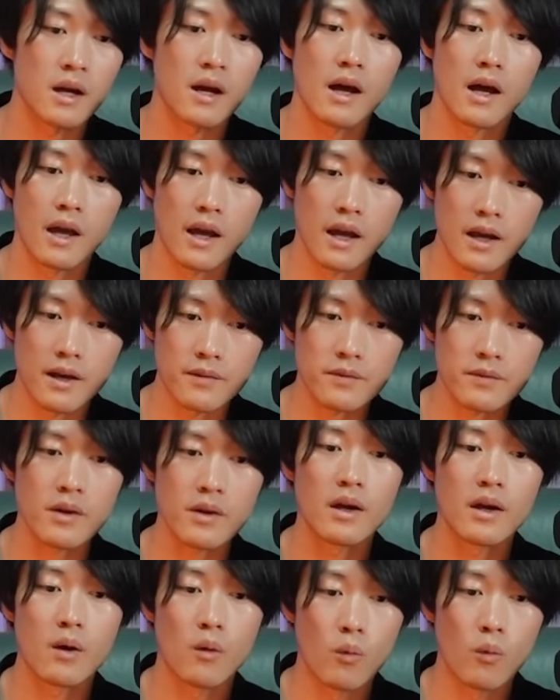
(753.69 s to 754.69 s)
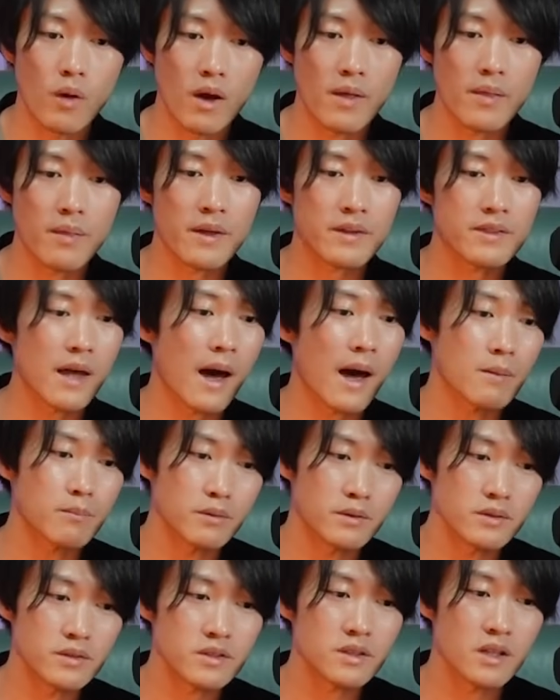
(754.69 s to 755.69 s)
and when that
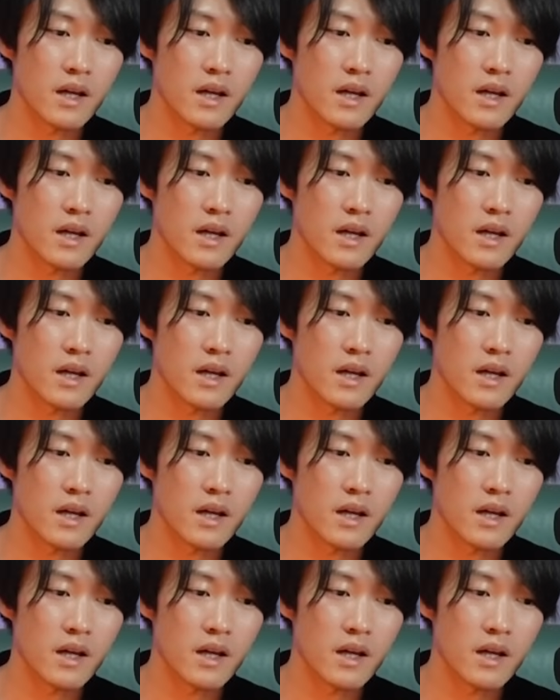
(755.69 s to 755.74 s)
happens,